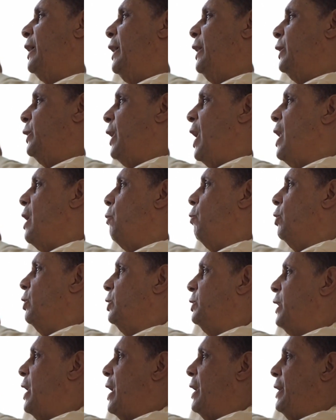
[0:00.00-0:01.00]
Quintana
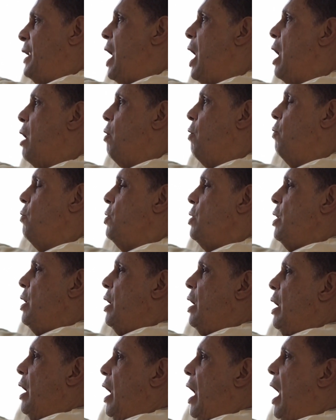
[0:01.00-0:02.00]
was that now
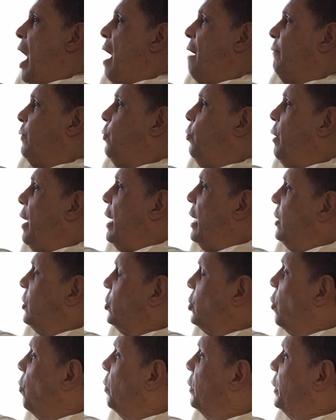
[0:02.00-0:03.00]
I have created
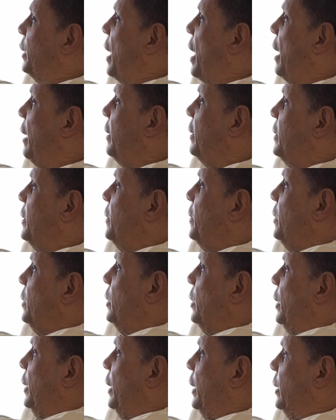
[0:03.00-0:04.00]
someone that
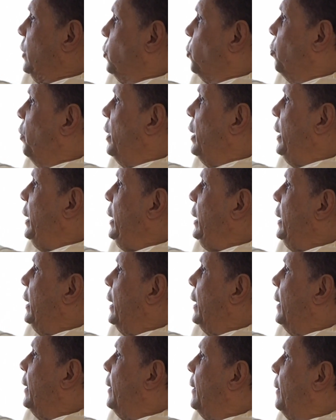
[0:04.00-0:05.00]
it's really
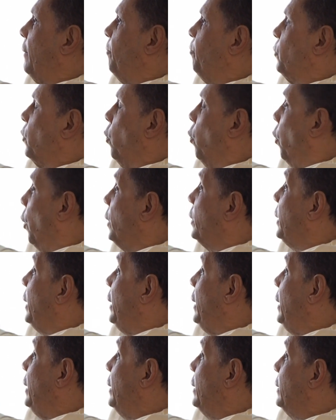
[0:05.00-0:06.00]

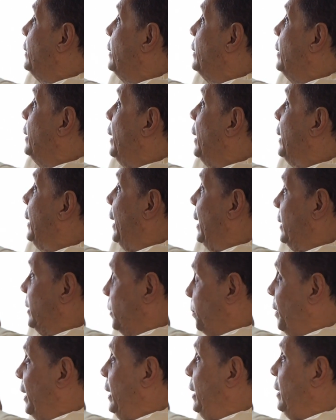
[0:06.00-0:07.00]
working
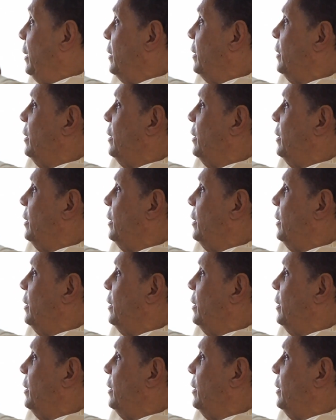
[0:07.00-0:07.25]
against me,